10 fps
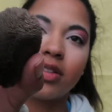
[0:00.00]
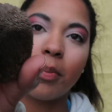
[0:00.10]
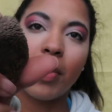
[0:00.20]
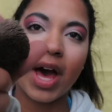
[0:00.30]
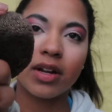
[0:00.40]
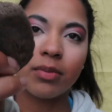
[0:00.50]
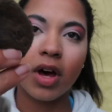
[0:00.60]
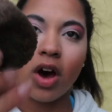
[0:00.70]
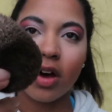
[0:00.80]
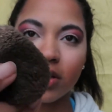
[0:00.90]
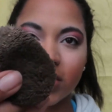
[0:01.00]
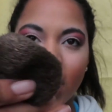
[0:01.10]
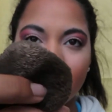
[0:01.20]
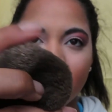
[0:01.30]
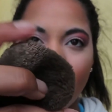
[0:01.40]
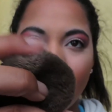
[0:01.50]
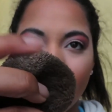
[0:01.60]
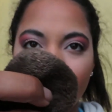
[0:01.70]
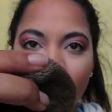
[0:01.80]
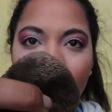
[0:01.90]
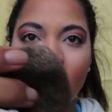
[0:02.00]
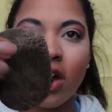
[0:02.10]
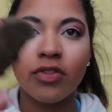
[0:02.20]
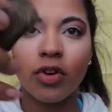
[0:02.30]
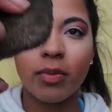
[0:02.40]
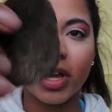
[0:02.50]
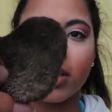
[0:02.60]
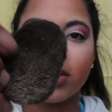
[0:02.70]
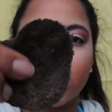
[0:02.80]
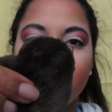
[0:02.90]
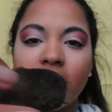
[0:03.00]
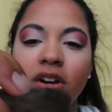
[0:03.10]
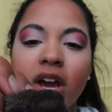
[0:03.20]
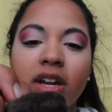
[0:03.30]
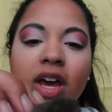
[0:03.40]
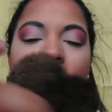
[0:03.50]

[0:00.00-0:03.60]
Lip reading: the bottom side of the heart for my concealer, and I